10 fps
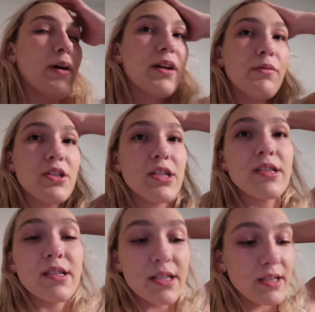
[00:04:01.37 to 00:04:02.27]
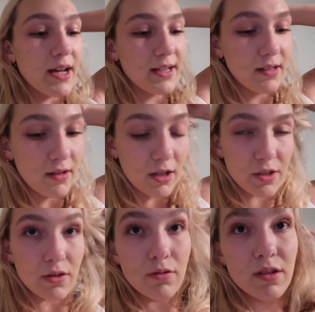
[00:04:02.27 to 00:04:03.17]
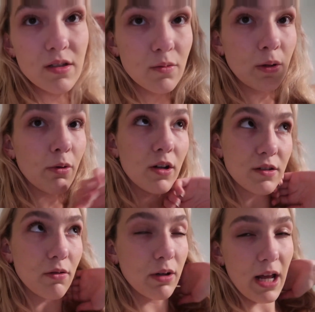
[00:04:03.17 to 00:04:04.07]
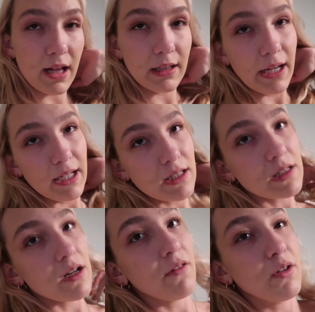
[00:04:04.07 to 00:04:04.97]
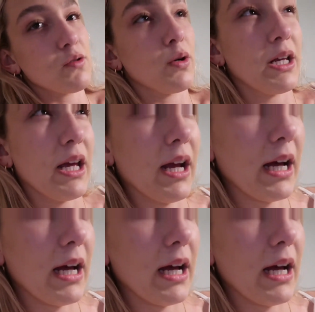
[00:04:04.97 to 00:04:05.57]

but we just decided not to since we were also going to LA and stuff, and it's already getting